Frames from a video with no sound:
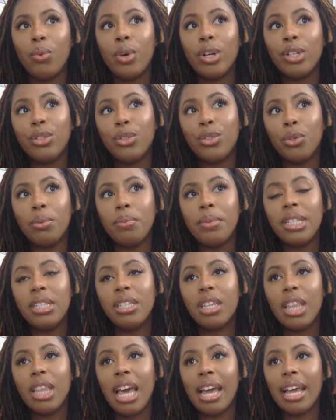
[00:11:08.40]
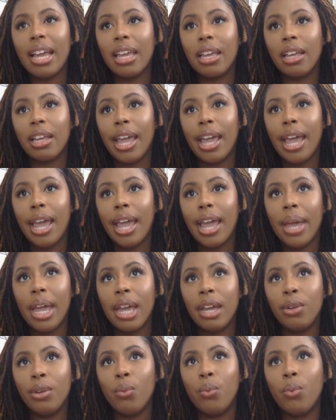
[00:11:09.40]
What drew me to that
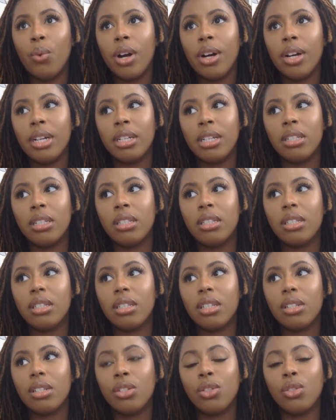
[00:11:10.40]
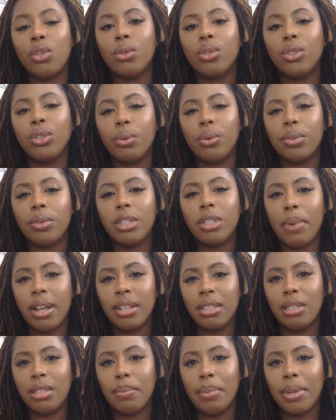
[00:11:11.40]
campaign was social
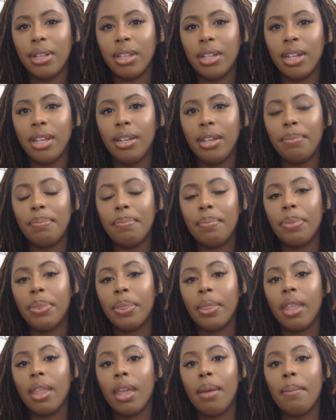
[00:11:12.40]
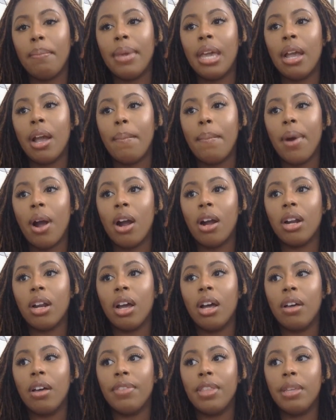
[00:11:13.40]
responsibility. Being a part
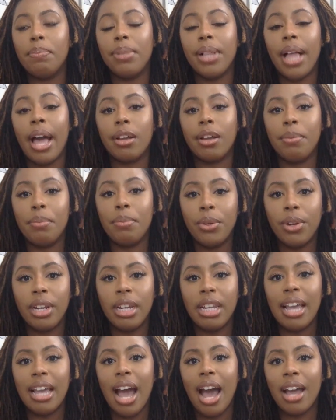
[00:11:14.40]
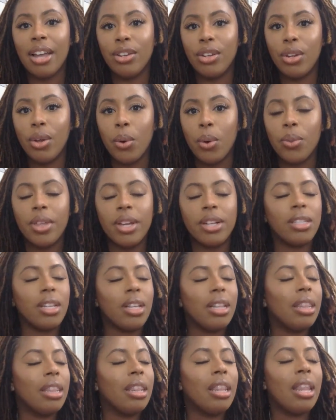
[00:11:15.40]
of the Black community, I know there's
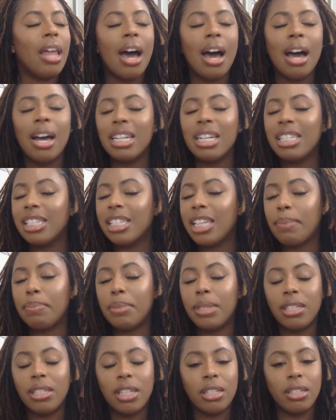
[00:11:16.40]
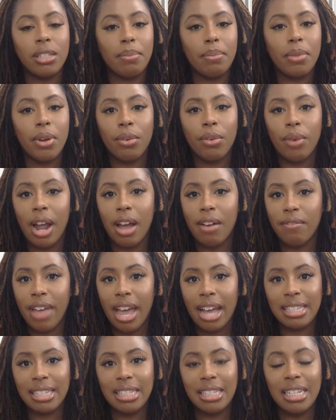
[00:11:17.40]
a lot of skepticism around
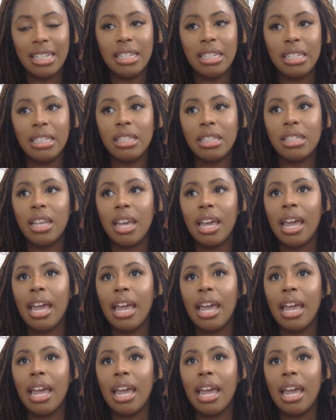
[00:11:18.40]
vaccines.